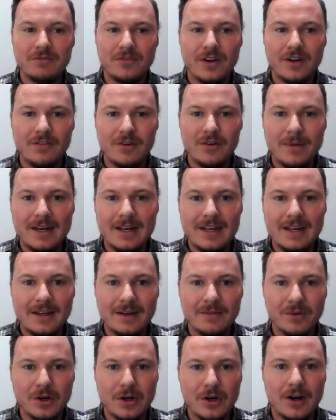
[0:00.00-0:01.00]
for everybody
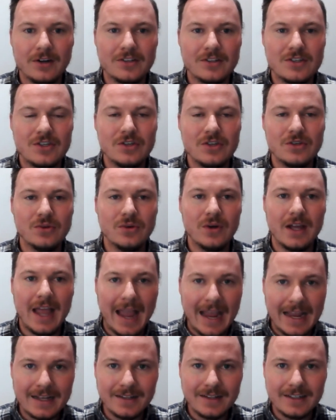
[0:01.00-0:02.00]
in regards to
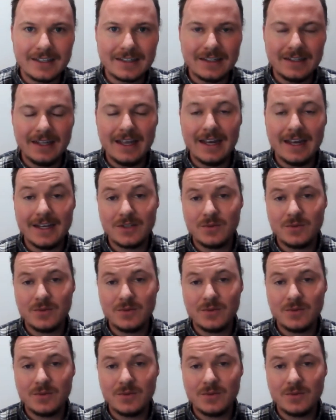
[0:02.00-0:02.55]
angling at the lake,